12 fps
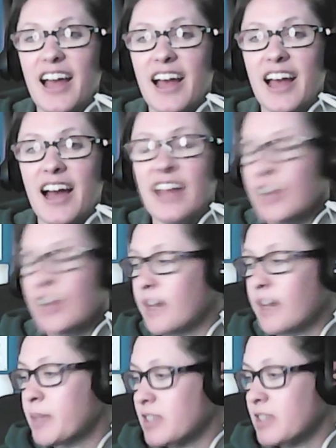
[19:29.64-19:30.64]
I'm
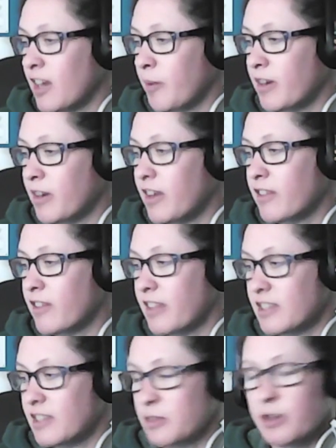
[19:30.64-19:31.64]
going to talk about another thing
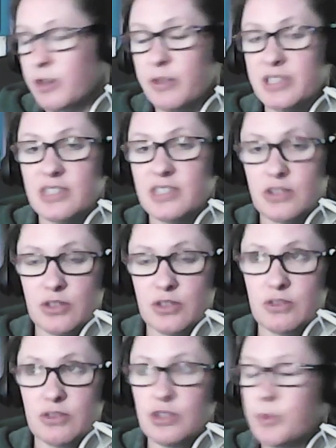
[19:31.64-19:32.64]
that's going away
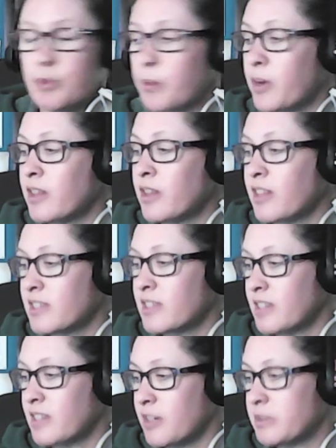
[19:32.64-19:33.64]
soon too. But one of the things
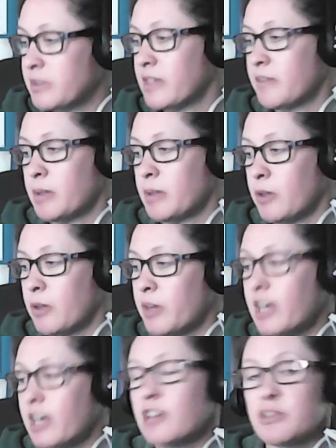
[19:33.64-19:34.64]
that I always loved about going
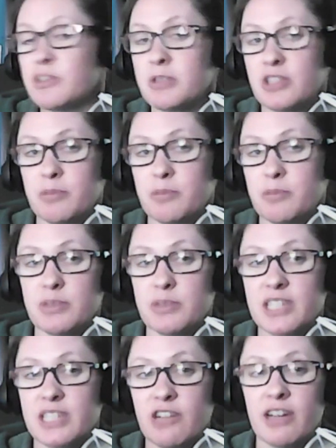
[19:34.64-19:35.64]
in Country Bear Jamboree was
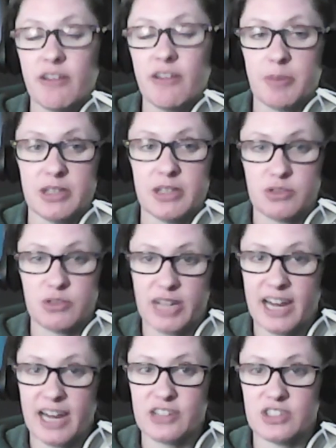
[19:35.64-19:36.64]
hearing everybody's
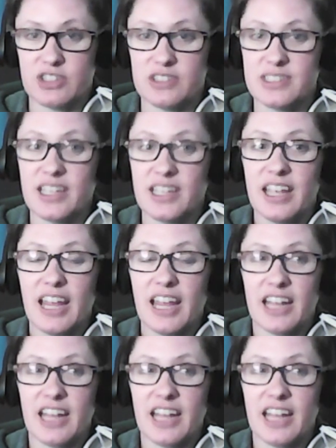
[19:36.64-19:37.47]
reactions and